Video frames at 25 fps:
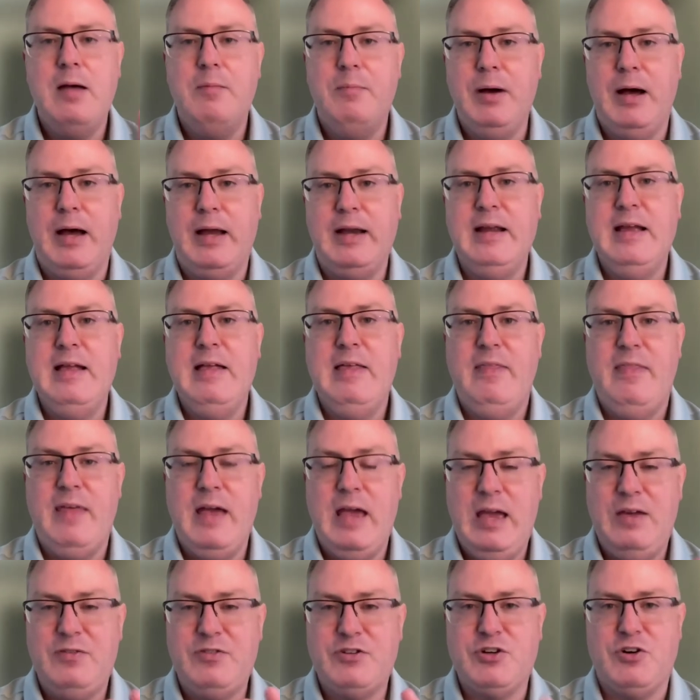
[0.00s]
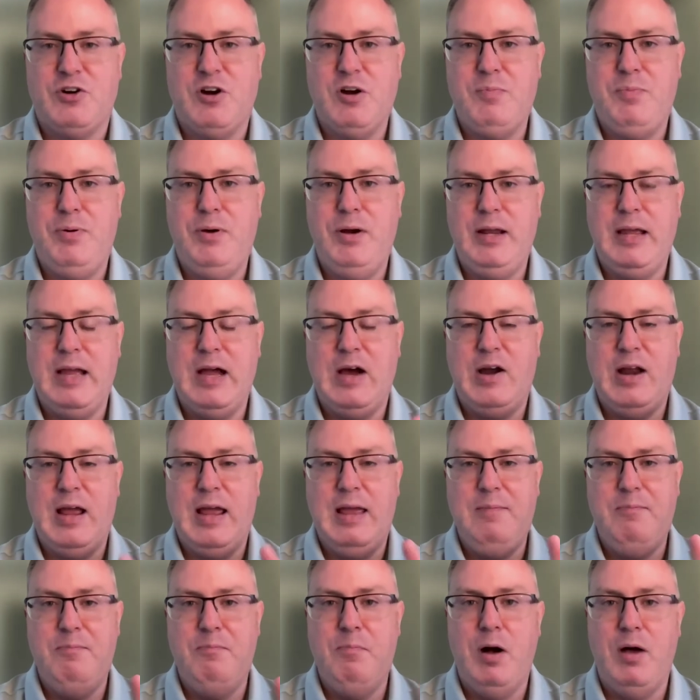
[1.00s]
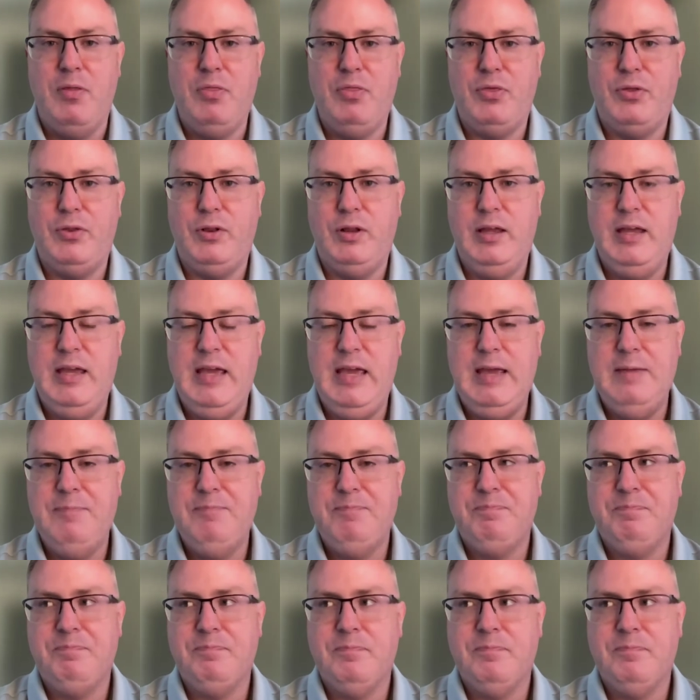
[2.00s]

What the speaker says: But they have started putting out a monthly